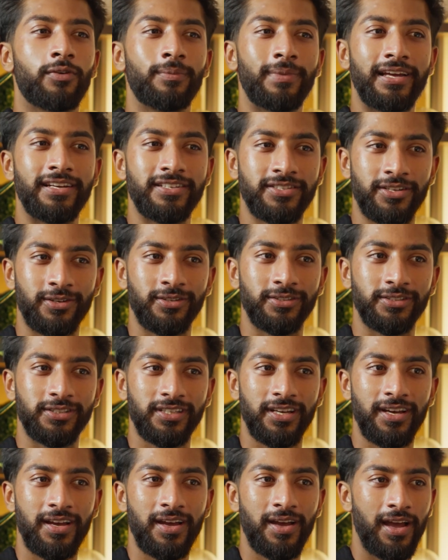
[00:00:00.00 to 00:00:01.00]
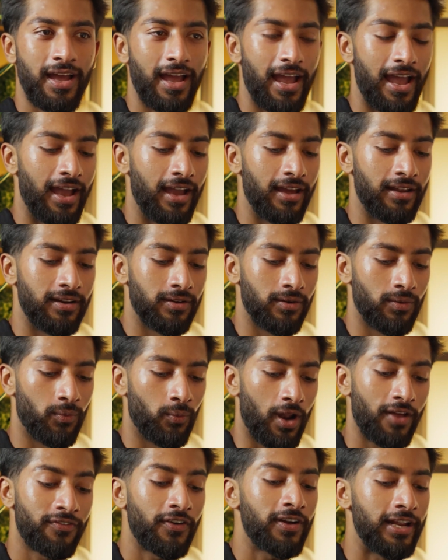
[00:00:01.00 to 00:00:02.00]
from the interns? And
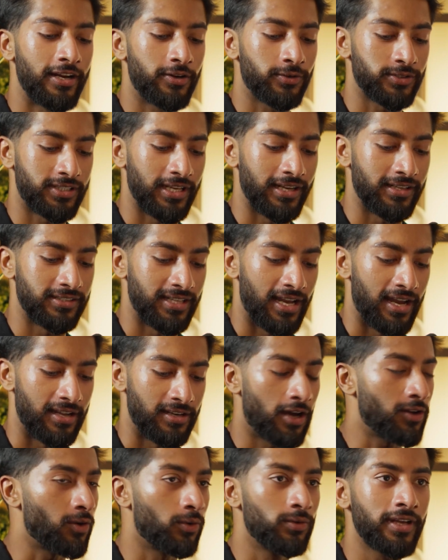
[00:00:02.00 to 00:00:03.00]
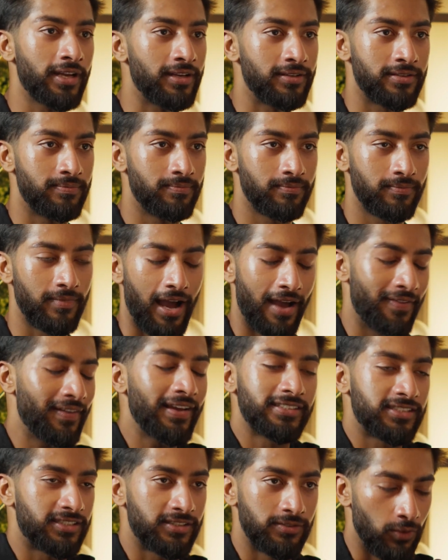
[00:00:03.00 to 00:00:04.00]
what I find interesting is that not only, I
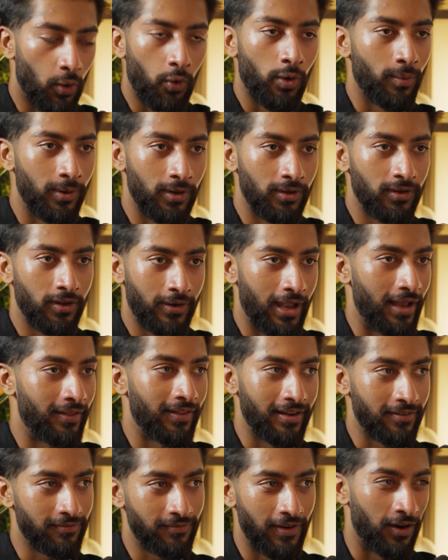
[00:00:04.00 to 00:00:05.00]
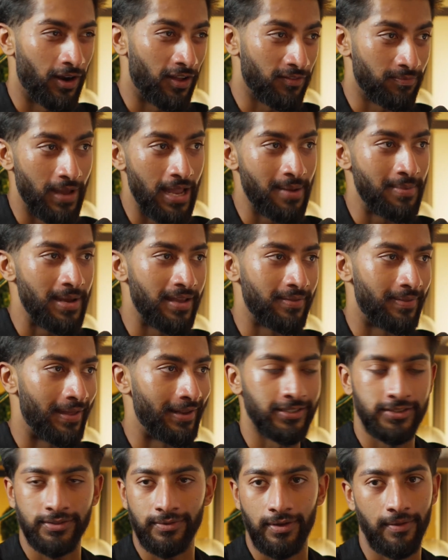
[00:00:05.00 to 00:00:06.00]
think it's normal. Okay. Like fair enough. Maybe they
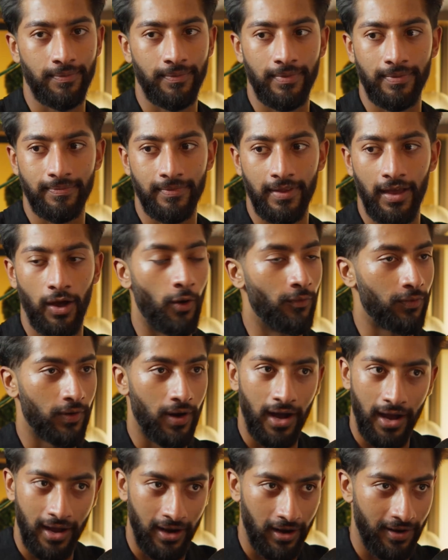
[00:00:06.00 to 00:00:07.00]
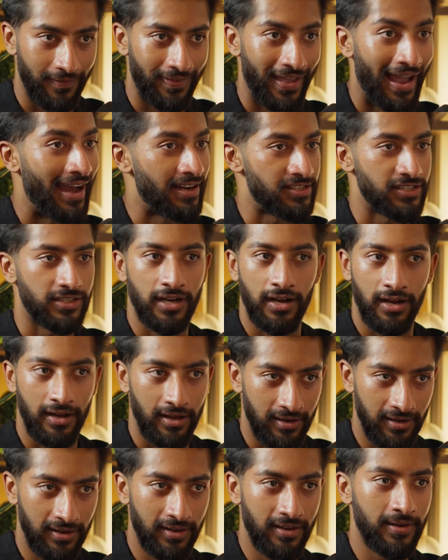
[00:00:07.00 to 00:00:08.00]
just, they overhired, they had to
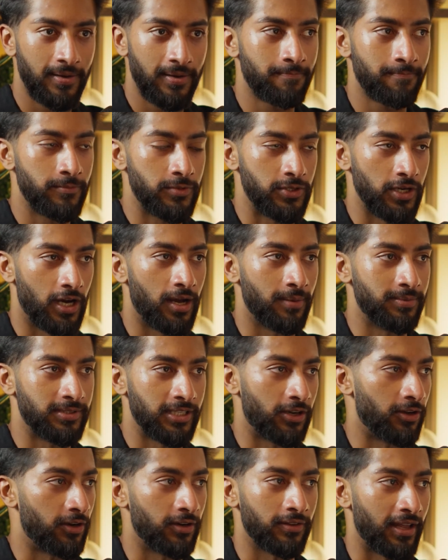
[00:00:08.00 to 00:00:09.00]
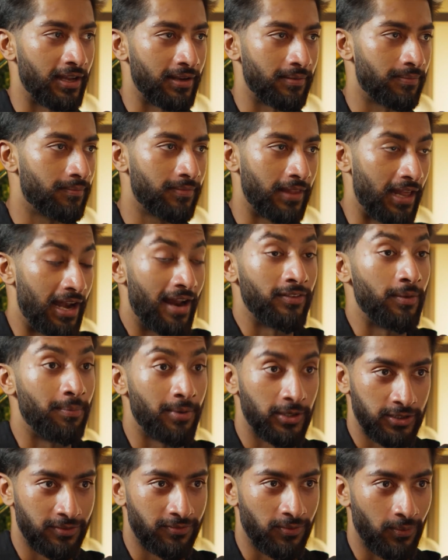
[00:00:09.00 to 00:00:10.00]
cut jobs, they couldn't like, they didn't have the
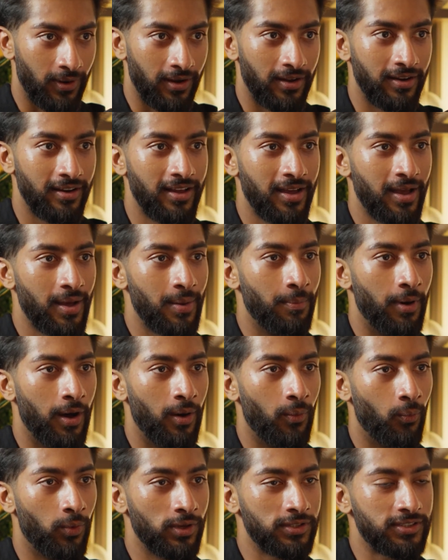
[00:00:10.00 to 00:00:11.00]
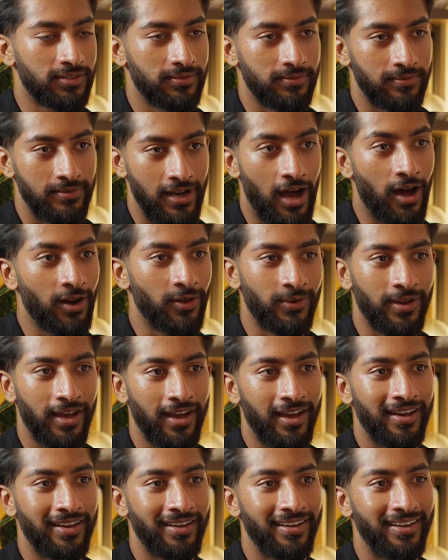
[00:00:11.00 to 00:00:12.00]
budget for it. But what's not
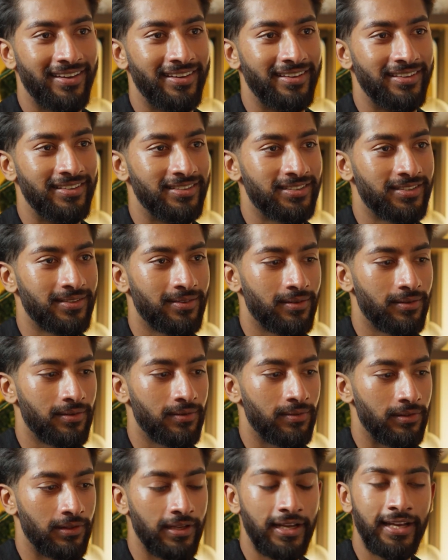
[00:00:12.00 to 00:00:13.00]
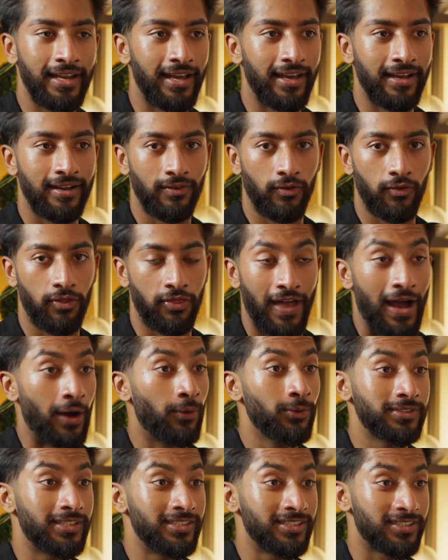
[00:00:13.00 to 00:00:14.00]
okay is leading
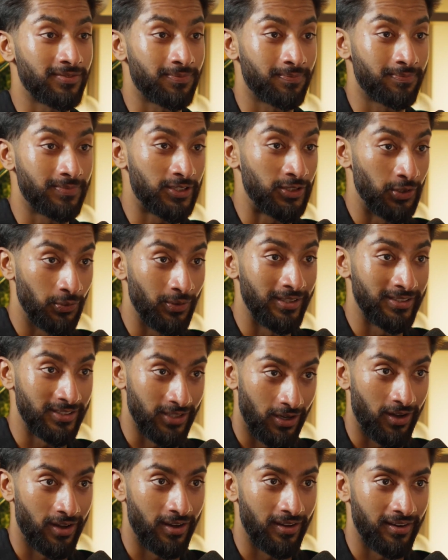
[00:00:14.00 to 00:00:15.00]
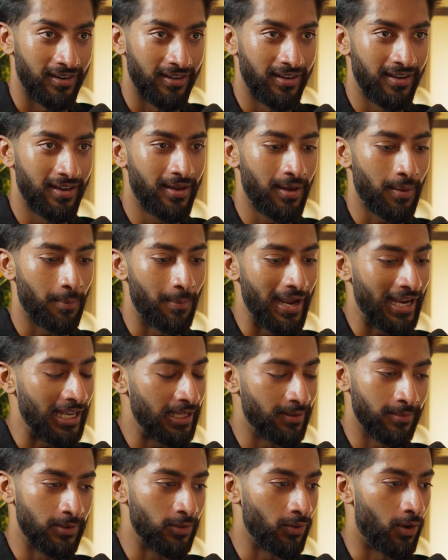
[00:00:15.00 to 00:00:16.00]
thousands of students on,
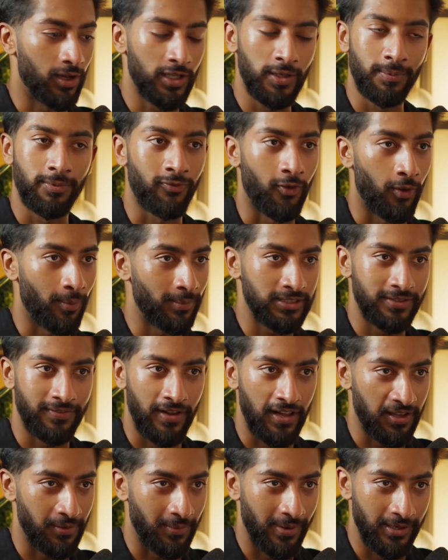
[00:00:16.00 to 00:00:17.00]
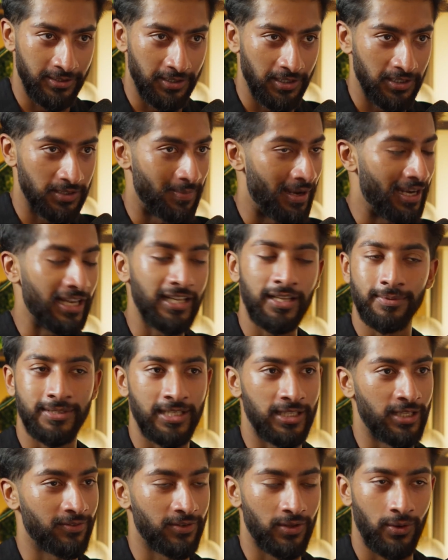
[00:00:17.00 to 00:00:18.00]
making them do all the performance evaluations, making them
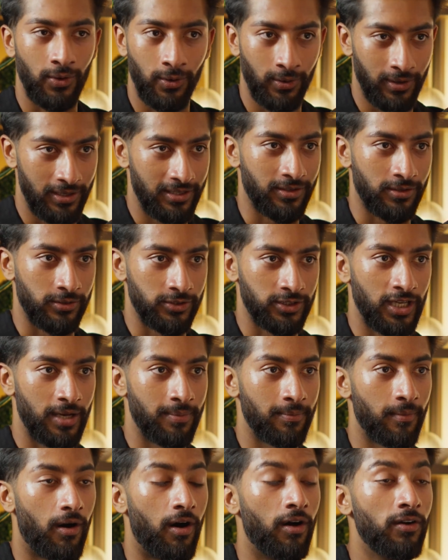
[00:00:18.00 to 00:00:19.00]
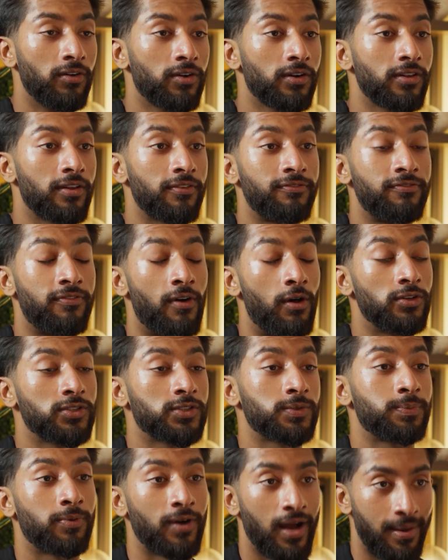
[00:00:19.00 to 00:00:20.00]
sit there for the whole internship under the
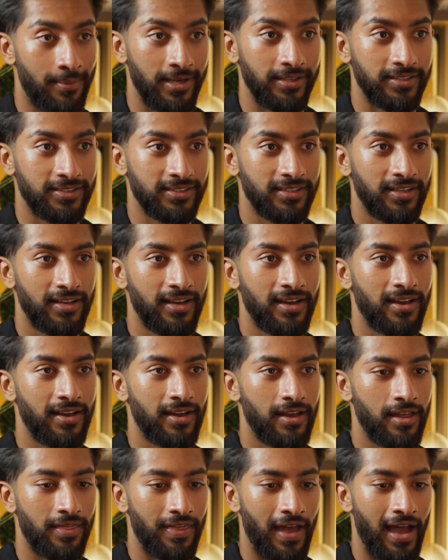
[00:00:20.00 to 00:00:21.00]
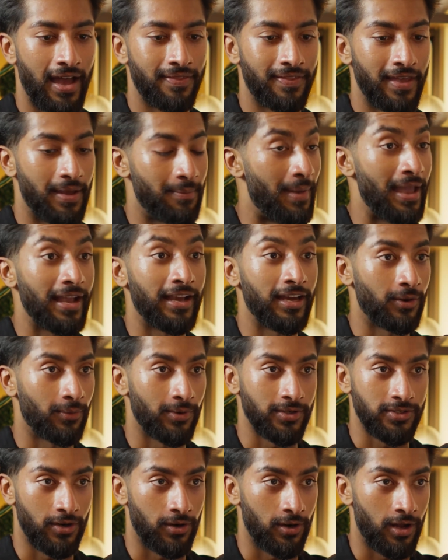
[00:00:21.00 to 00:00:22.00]
false premise that they may get a
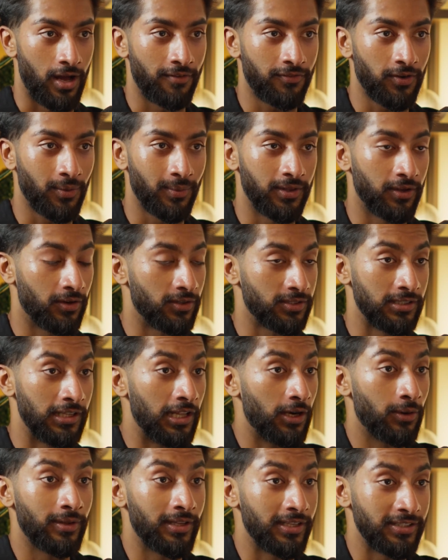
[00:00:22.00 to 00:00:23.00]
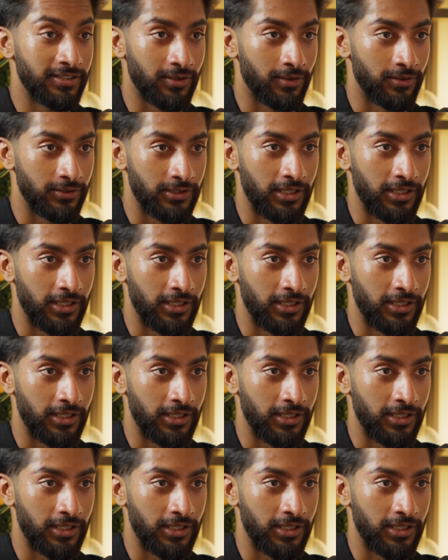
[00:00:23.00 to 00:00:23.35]
return offer when there's literally zero